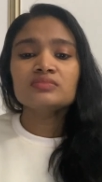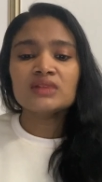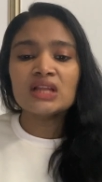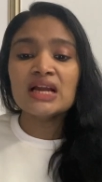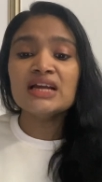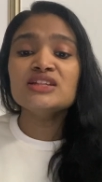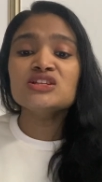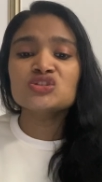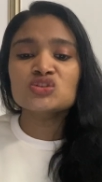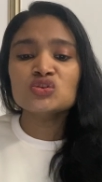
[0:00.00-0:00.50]

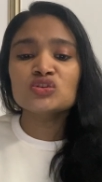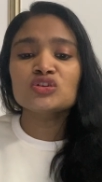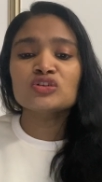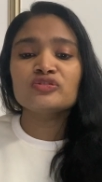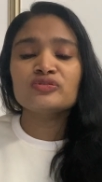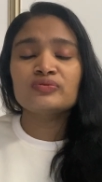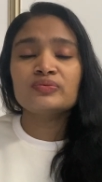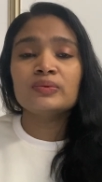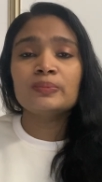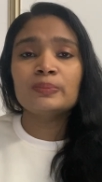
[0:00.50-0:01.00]
Institute
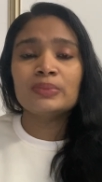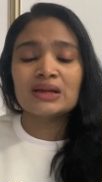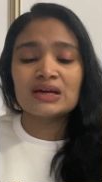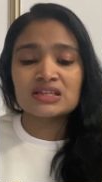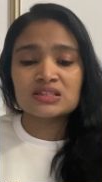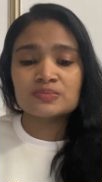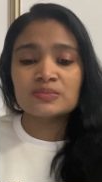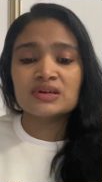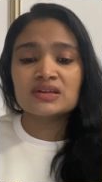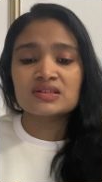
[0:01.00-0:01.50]
of
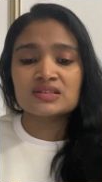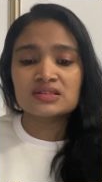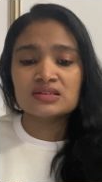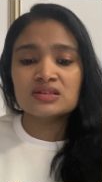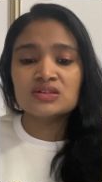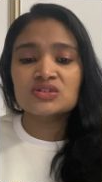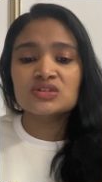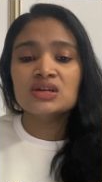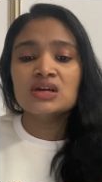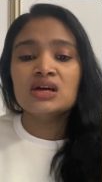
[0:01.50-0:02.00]
Plasma
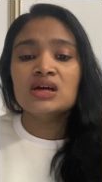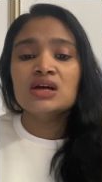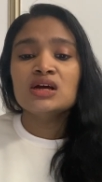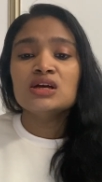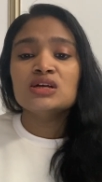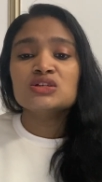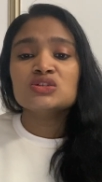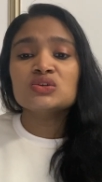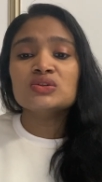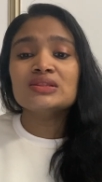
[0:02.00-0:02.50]
Research.
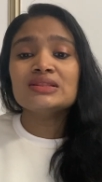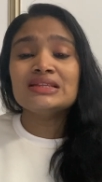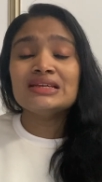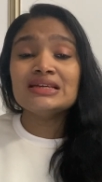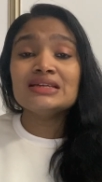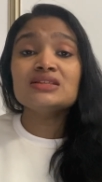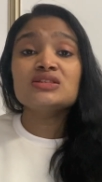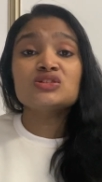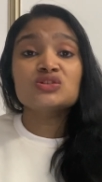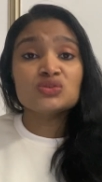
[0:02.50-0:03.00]
So
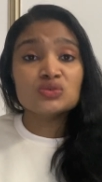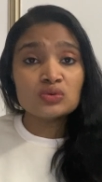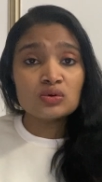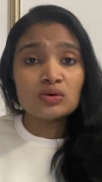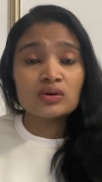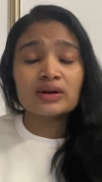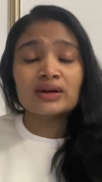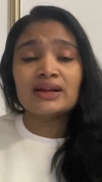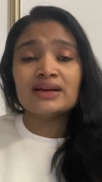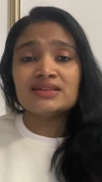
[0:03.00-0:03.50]
these two
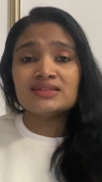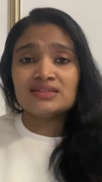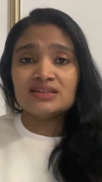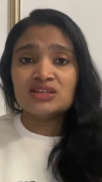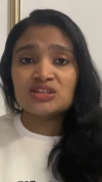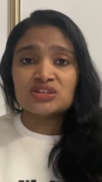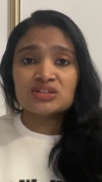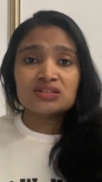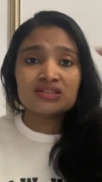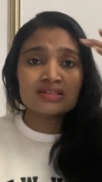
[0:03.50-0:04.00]

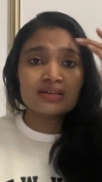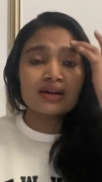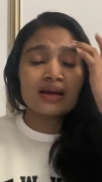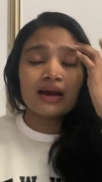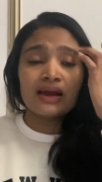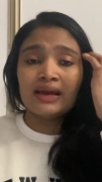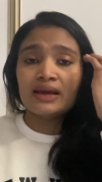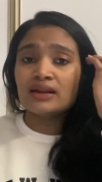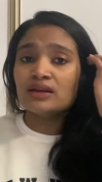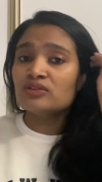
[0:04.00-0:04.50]
organizations are
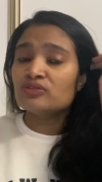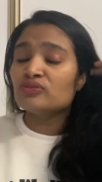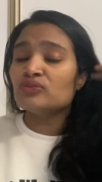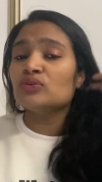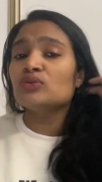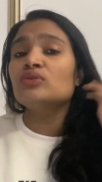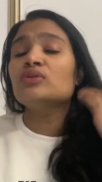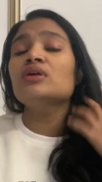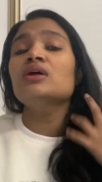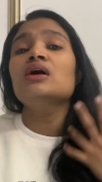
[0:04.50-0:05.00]
hiring
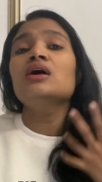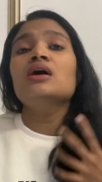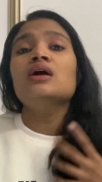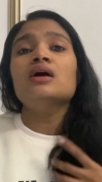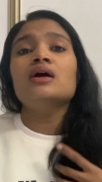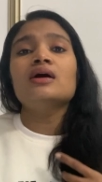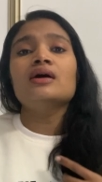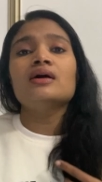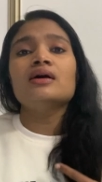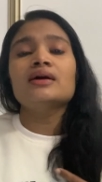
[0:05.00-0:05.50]
for,
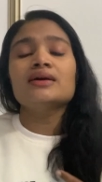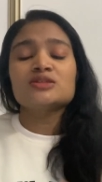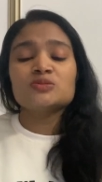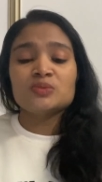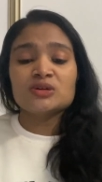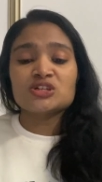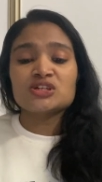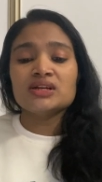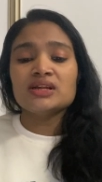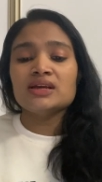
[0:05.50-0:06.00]
uh,
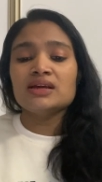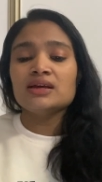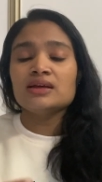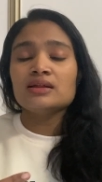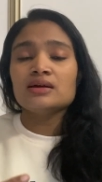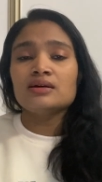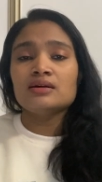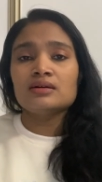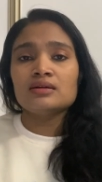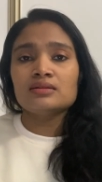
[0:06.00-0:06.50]
especially
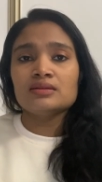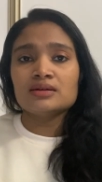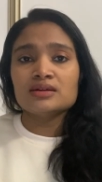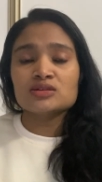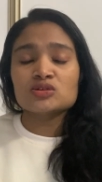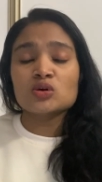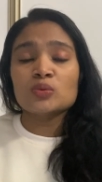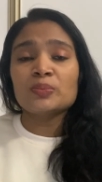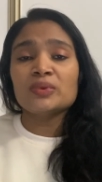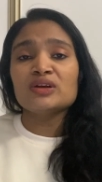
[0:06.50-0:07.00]
uh, there
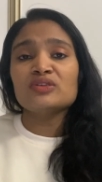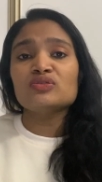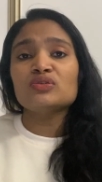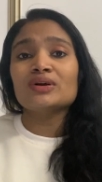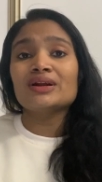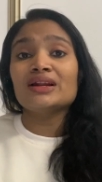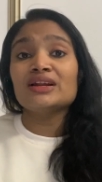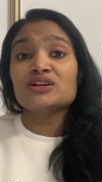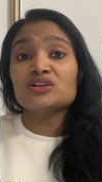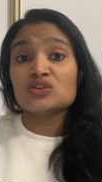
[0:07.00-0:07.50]
is opening for
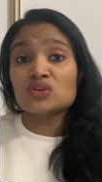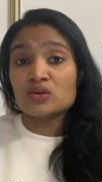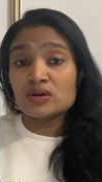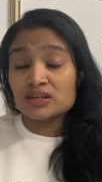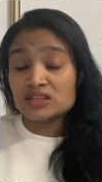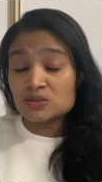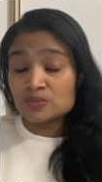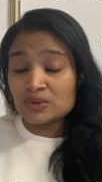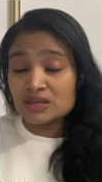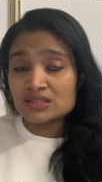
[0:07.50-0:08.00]

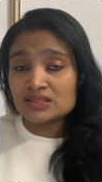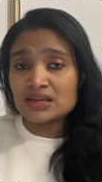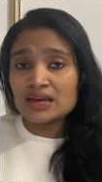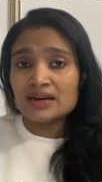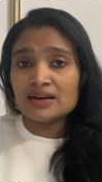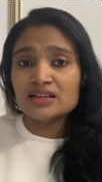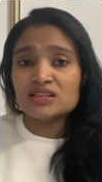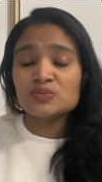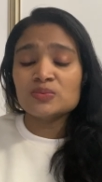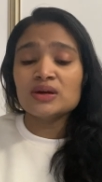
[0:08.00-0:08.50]
electronics-based
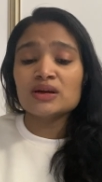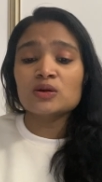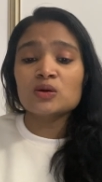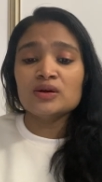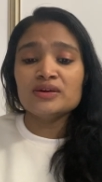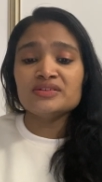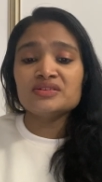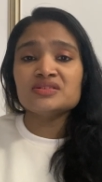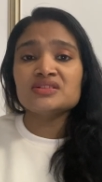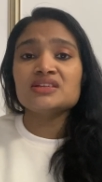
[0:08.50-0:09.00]
candidates. We are
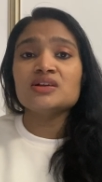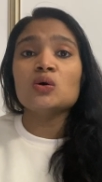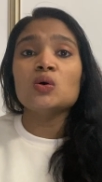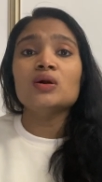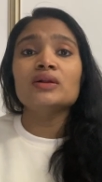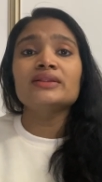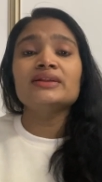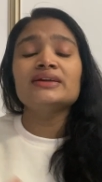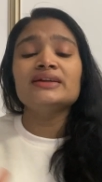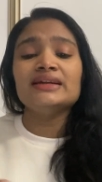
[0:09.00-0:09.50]
going to see
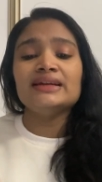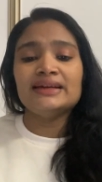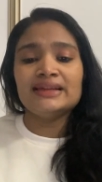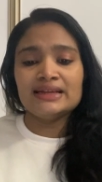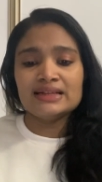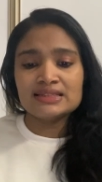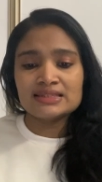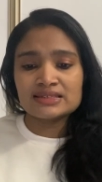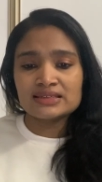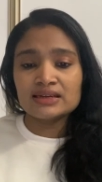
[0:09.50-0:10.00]
all the
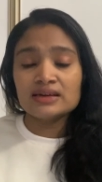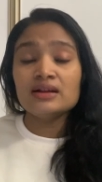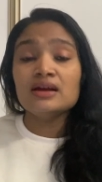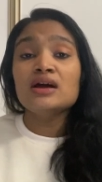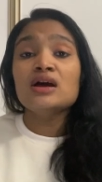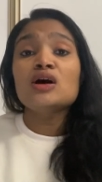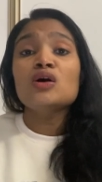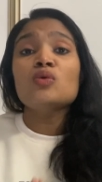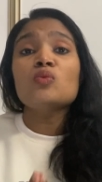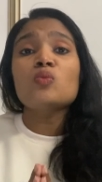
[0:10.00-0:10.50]
details here.
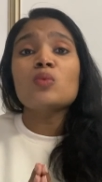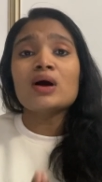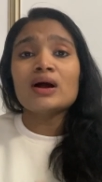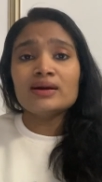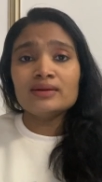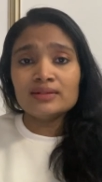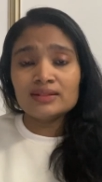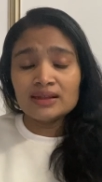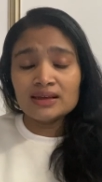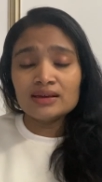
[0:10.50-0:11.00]

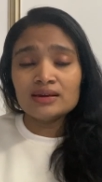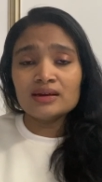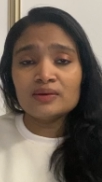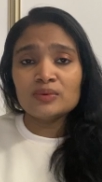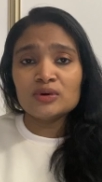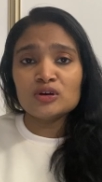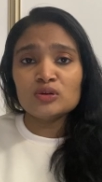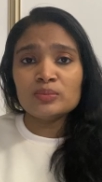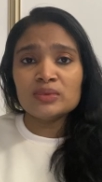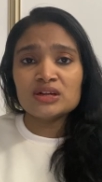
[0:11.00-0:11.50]
One thing I
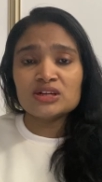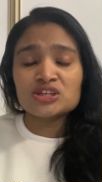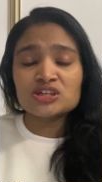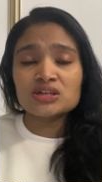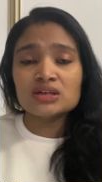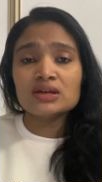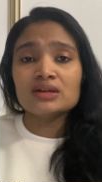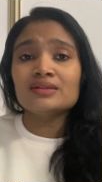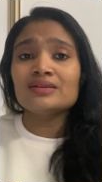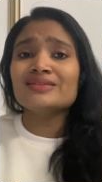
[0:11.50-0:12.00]
want to mention
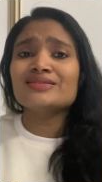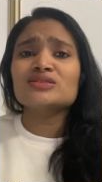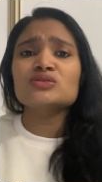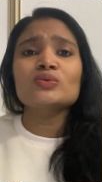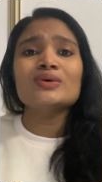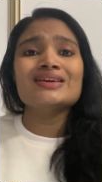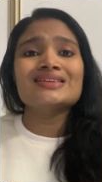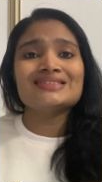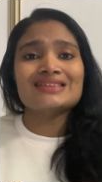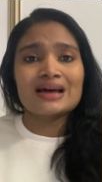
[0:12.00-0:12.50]
here, there is no
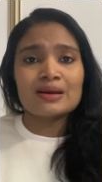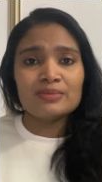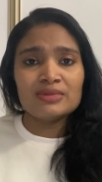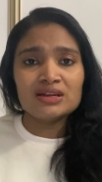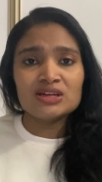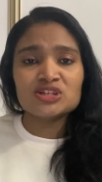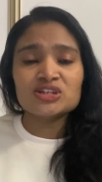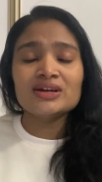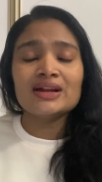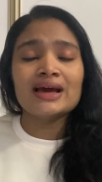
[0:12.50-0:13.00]

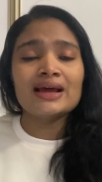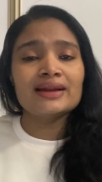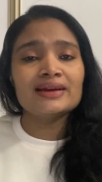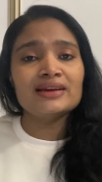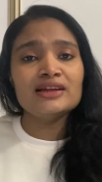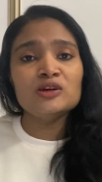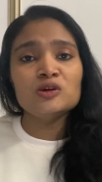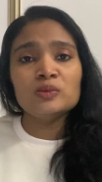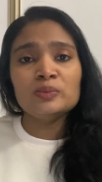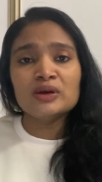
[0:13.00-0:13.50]
examination.
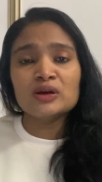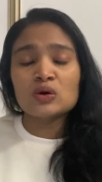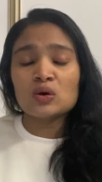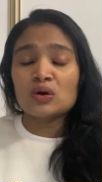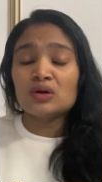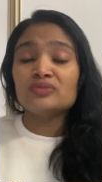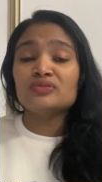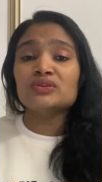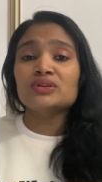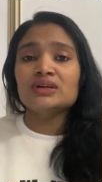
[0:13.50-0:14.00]
Directly you'll be
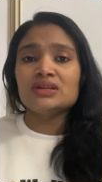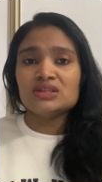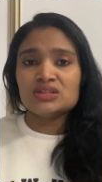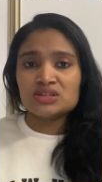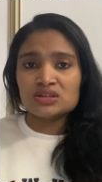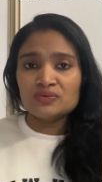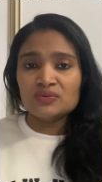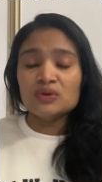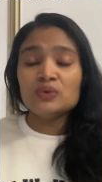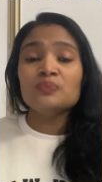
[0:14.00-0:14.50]
called for the
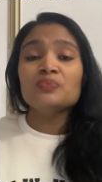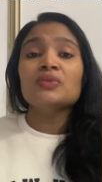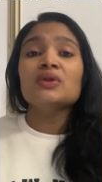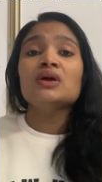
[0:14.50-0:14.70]
interview.